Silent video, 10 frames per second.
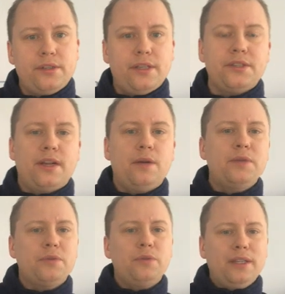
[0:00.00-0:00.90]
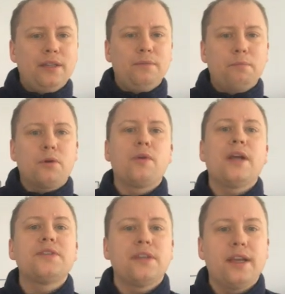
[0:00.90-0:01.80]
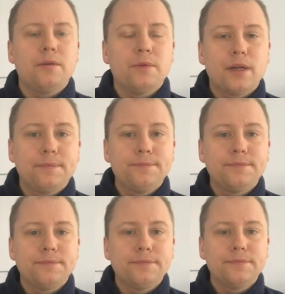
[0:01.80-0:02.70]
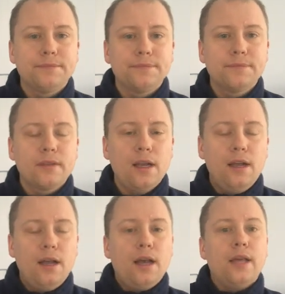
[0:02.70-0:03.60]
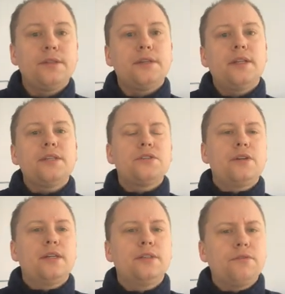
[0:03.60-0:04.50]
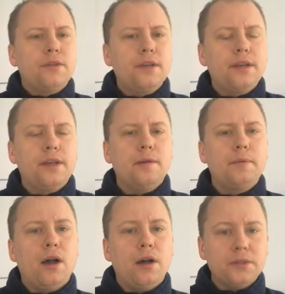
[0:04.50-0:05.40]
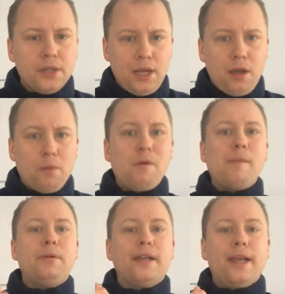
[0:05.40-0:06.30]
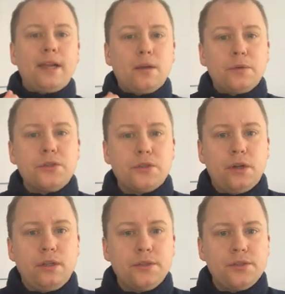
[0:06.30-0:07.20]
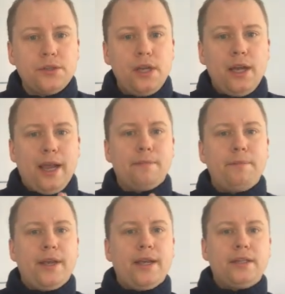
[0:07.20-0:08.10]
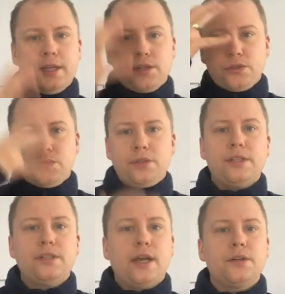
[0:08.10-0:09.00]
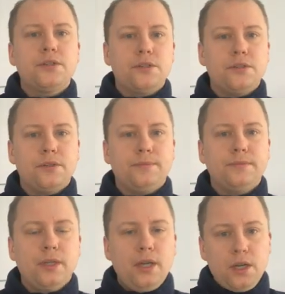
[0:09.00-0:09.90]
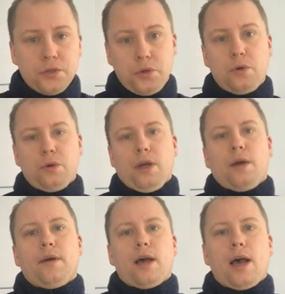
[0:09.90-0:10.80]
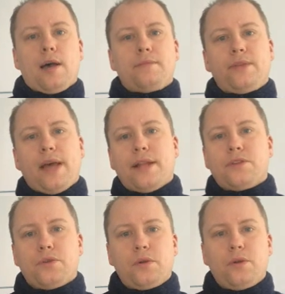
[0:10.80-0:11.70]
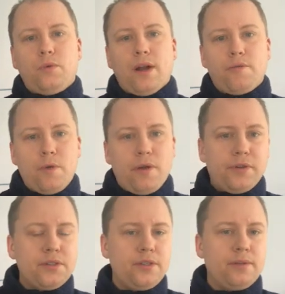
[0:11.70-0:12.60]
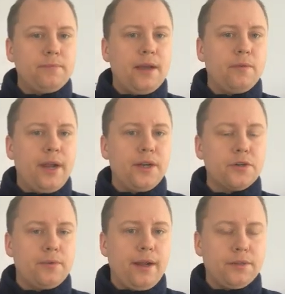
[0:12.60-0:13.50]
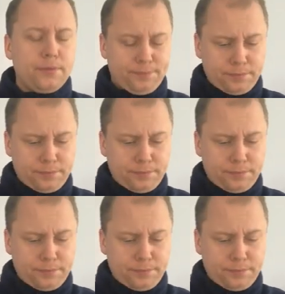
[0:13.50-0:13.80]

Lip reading: things and I wasn't really progressing anywhere until I started thinking about replicating results and paying attention to the entire system. So that's sort of what I've referenced in my range rant,